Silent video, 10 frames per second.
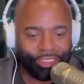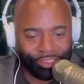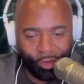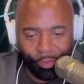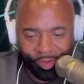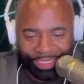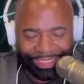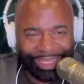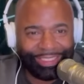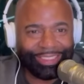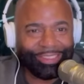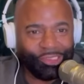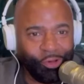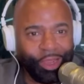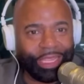show. Appreciate you
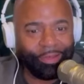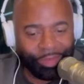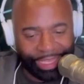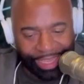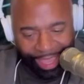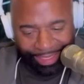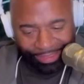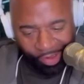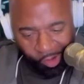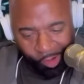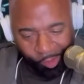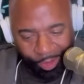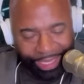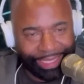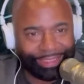joining me as
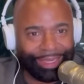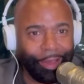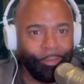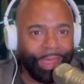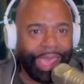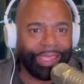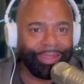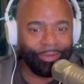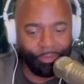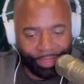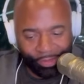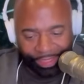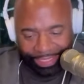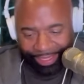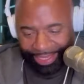always, and I'm back in the
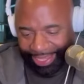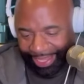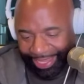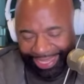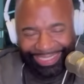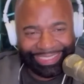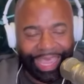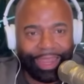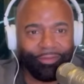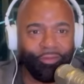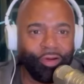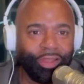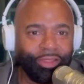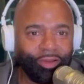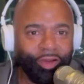building. Excited for
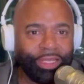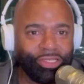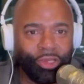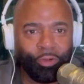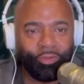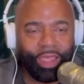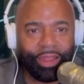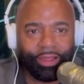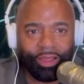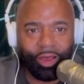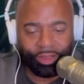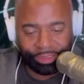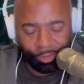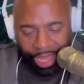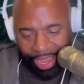another great show. We've got an
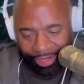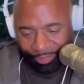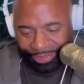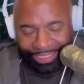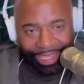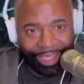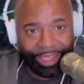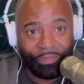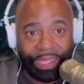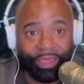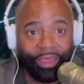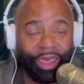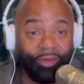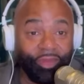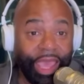awesome lineup today.
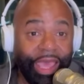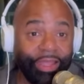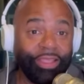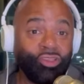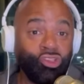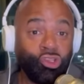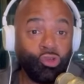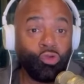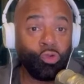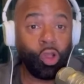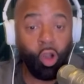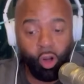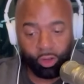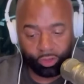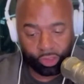I've got two
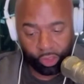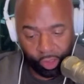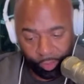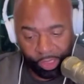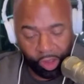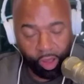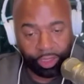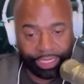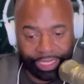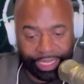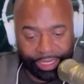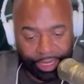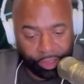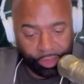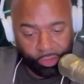callers that are going to be calling in
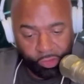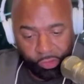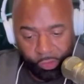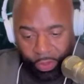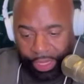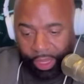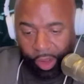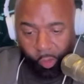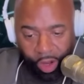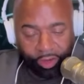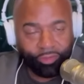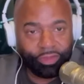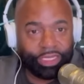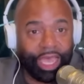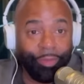that are going to do a
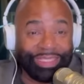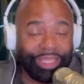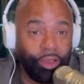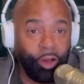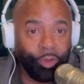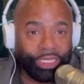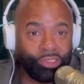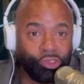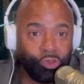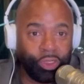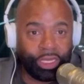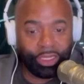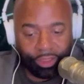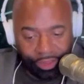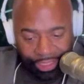wonderful job, as they always do.
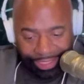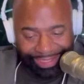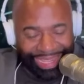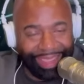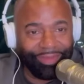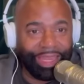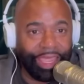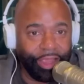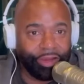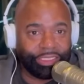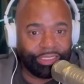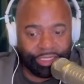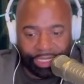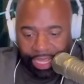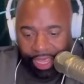None other than David
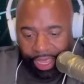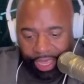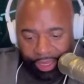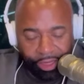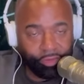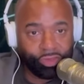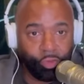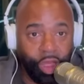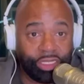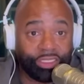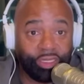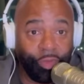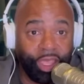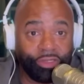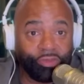Harrison, covers the Washington
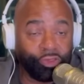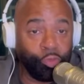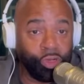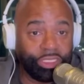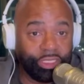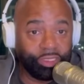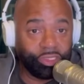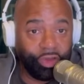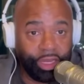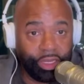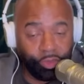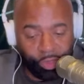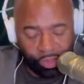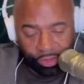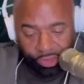Commanders for Sports Illustrated. He'll
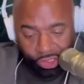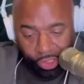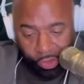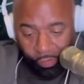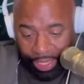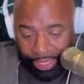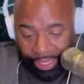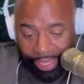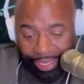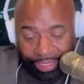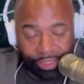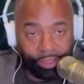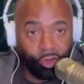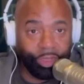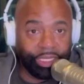be on the show. And then a
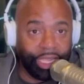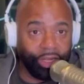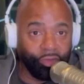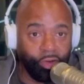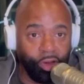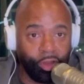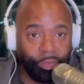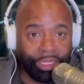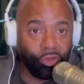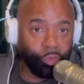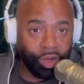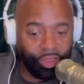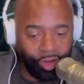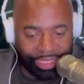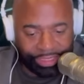little bit later on, my little
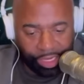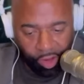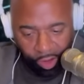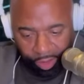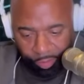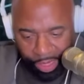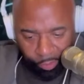brother, as I call him,